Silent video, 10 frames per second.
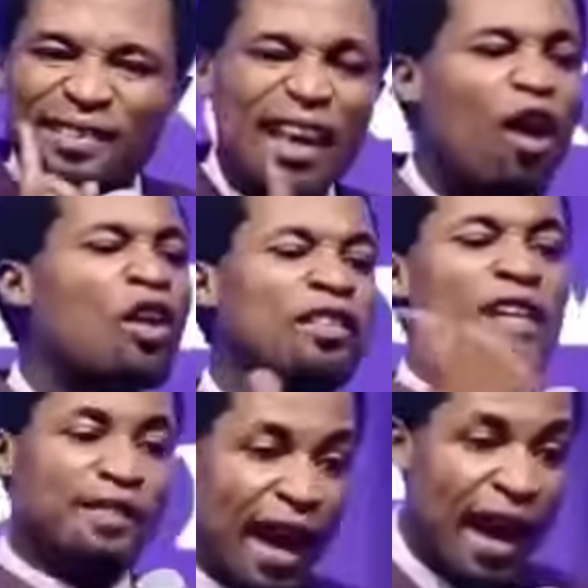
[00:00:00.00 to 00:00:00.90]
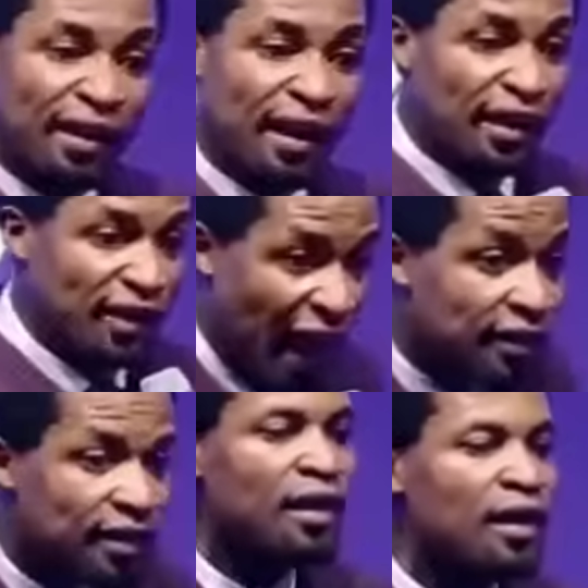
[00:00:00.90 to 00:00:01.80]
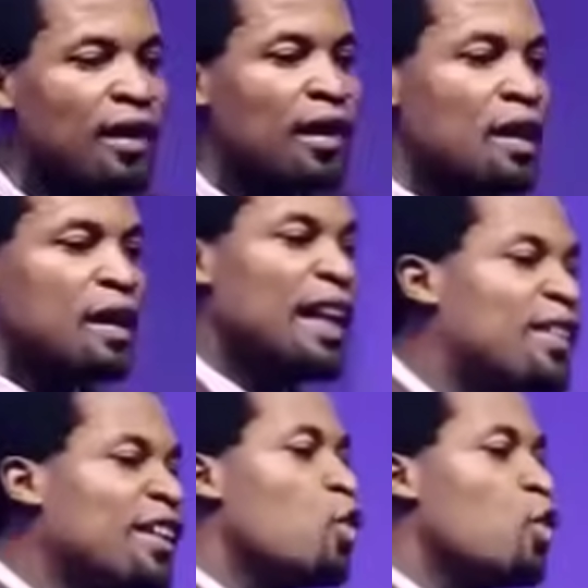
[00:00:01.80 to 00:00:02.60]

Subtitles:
the second thing he said is that it